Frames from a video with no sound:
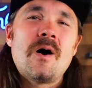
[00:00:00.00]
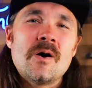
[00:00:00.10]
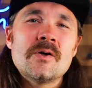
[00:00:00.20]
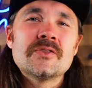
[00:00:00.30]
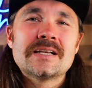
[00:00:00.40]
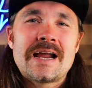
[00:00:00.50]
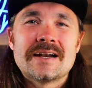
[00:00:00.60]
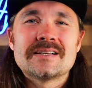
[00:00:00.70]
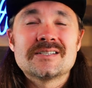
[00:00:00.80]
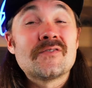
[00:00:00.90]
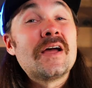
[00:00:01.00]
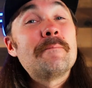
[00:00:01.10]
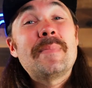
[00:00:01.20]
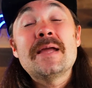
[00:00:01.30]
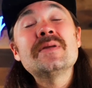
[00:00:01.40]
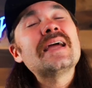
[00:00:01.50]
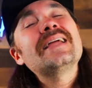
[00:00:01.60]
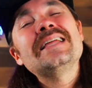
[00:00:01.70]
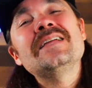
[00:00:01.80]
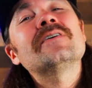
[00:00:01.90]
all that kind of stuff, maybe
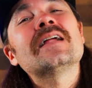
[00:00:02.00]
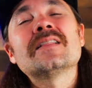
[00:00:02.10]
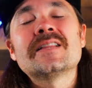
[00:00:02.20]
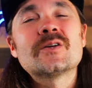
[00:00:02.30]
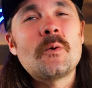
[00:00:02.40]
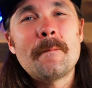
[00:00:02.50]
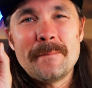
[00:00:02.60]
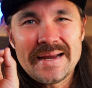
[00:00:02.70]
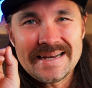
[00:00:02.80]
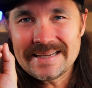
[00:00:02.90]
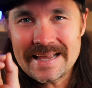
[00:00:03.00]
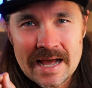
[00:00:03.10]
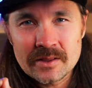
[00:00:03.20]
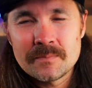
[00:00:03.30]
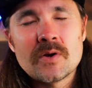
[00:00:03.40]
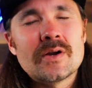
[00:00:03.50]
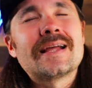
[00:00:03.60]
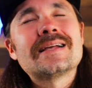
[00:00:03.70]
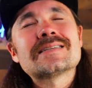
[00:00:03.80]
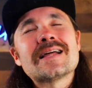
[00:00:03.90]
even a little mini Gatlinburg.
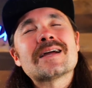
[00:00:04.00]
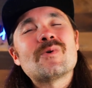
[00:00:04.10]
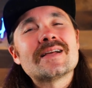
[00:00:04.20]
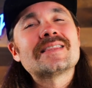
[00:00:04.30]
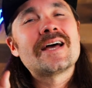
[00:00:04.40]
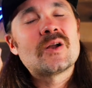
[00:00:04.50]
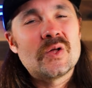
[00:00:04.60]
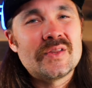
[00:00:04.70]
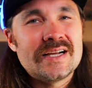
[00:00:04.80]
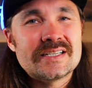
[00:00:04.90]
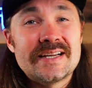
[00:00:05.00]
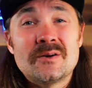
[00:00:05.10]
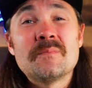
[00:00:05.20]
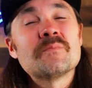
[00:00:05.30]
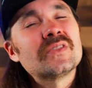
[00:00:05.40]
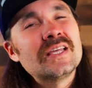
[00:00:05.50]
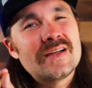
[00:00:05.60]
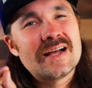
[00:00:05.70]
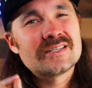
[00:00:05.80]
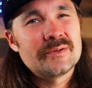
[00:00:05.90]
It's not quite that on that scale, but they've
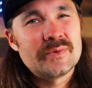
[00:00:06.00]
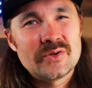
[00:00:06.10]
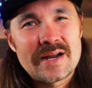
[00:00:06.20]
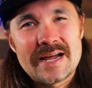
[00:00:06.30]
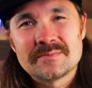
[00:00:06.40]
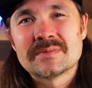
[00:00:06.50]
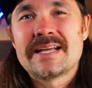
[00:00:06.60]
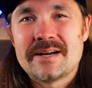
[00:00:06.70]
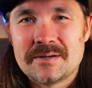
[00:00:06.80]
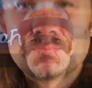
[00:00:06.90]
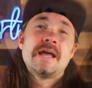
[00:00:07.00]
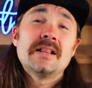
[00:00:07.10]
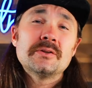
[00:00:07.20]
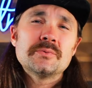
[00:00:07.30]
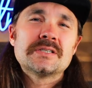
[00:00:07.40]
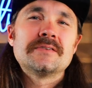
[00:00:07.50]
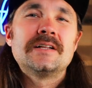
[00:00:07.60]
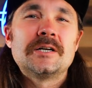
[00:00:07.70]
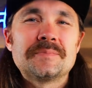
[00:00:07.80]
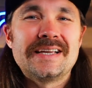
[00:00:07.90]
got some of those items there. Helen was
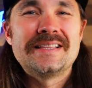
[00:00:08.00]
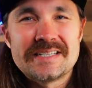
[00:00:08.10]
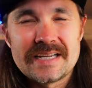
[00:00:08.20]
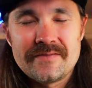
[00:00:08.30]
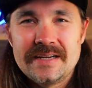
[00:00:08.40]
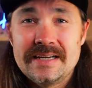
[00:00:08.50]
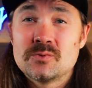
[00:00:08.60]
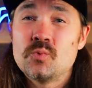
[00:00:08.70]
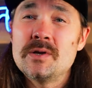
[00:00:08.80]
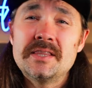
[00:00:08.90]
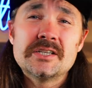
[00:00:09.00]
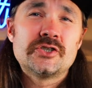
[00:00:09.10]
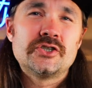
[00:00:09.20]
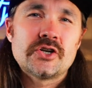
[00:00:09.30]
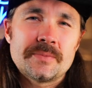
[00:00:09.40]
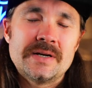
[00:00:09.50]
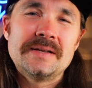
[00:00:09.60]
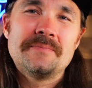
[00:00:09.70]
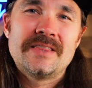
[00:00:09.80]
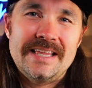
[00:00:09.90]
developed in the 70s with this
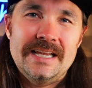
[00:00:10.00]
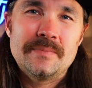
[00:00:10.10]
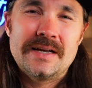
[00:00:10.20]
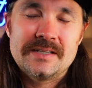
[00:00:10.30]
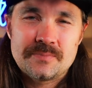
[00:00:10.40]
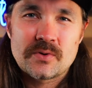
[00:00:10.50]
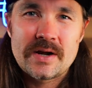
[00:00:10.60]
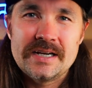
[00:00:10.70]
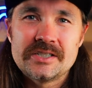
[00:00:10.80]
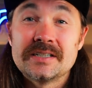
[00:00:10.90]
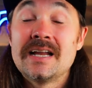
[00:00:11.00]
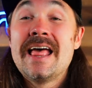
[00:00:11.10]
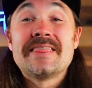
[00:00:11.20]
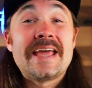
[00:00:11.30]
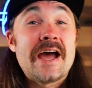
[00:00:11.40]
German theme inspiration. They